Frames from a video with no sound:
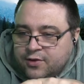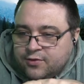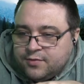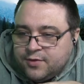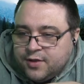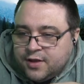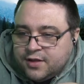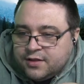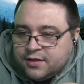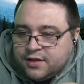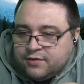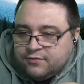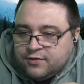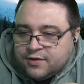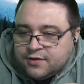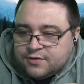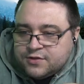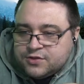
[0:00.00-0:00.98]
I'm not
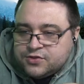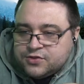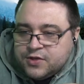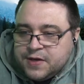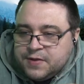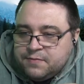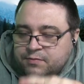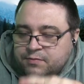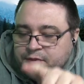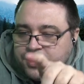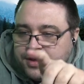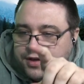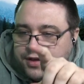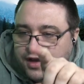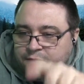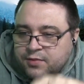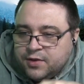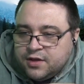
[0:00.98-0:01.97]
leaving the stream, but
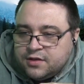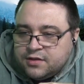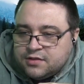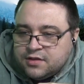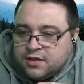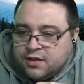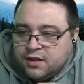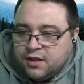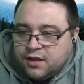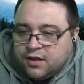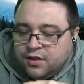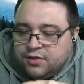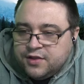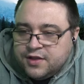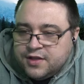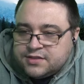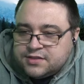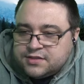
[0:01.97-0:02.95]
I'm going to click on
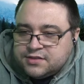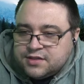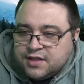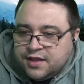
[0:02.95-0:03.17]
this,